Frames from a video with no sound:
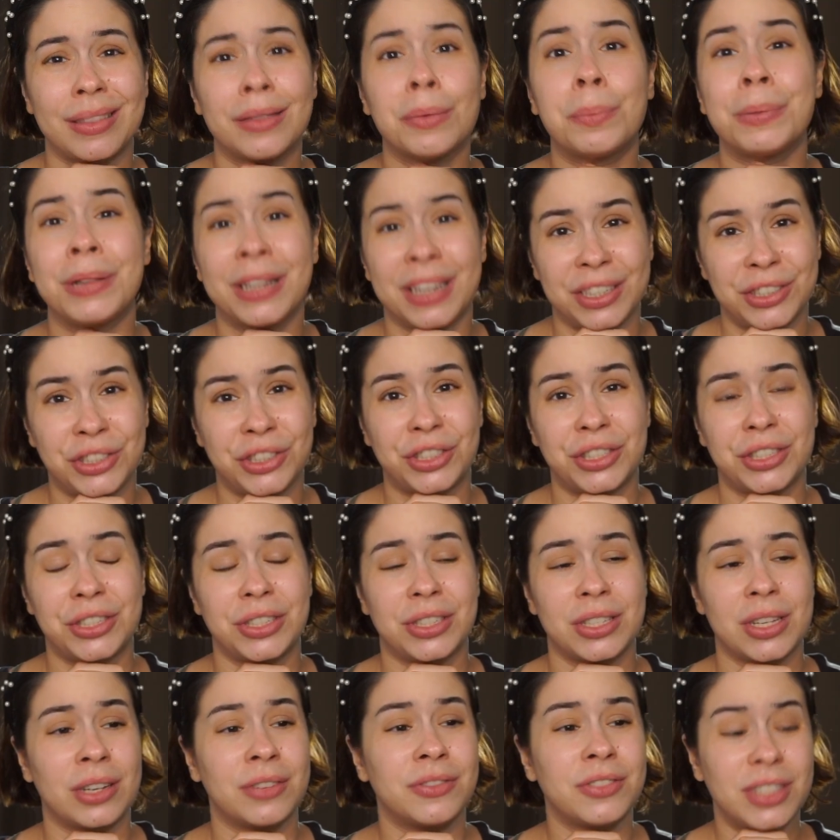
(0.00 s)
the
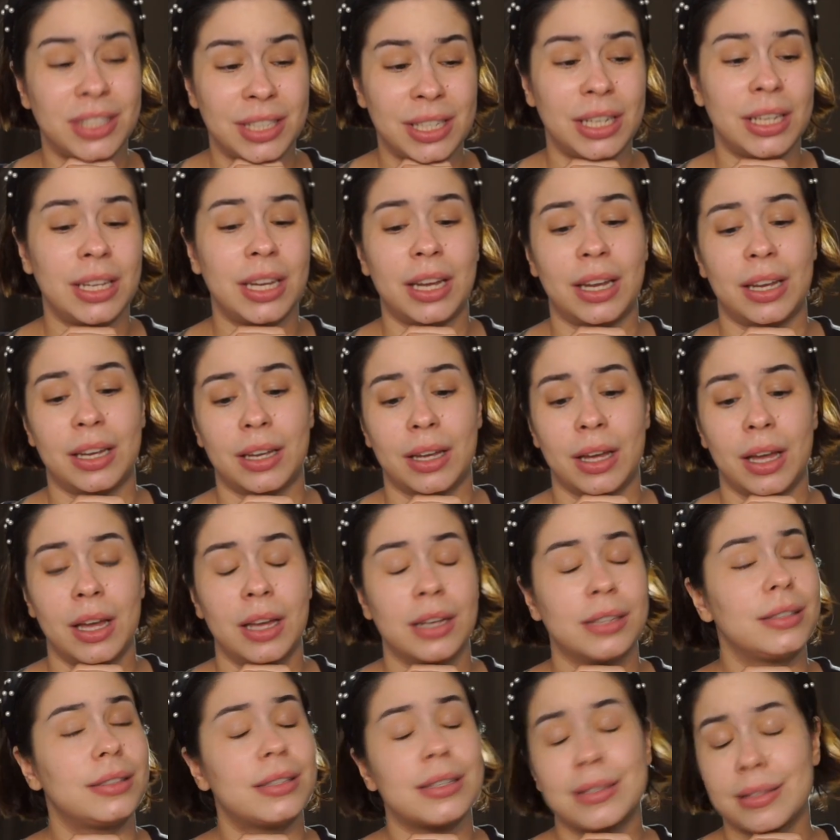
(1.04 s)
pleasures of seeing
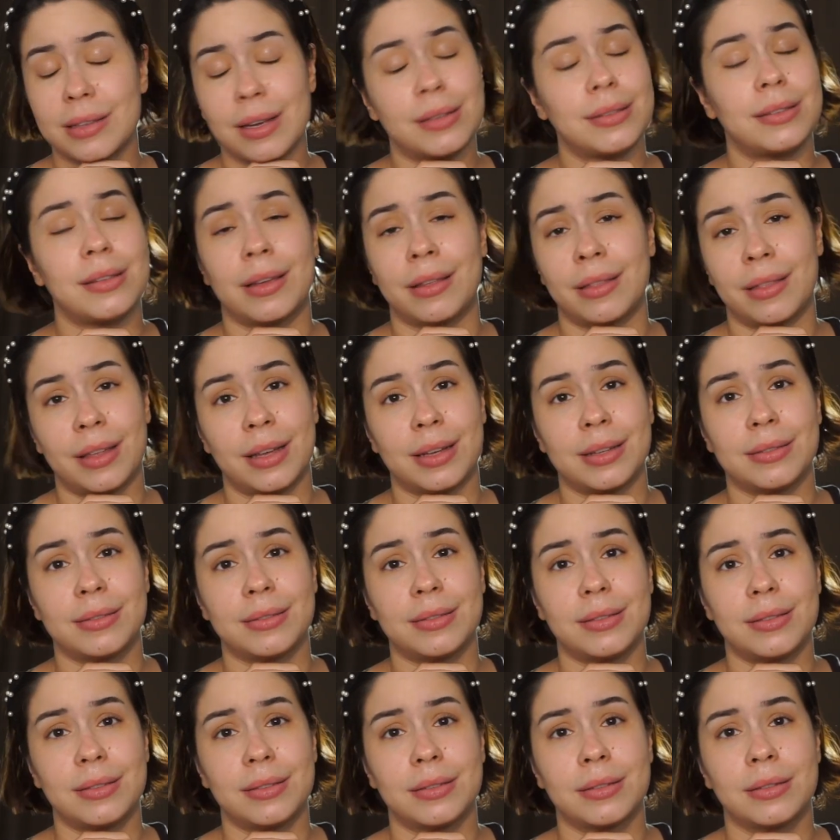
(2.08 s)
disgusting
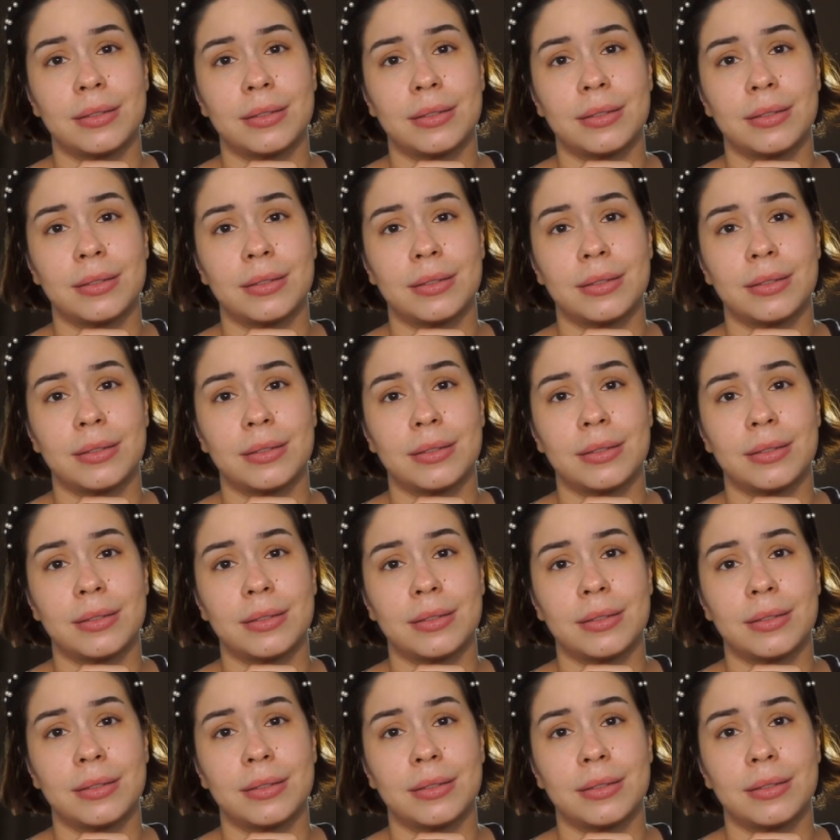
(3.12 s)
things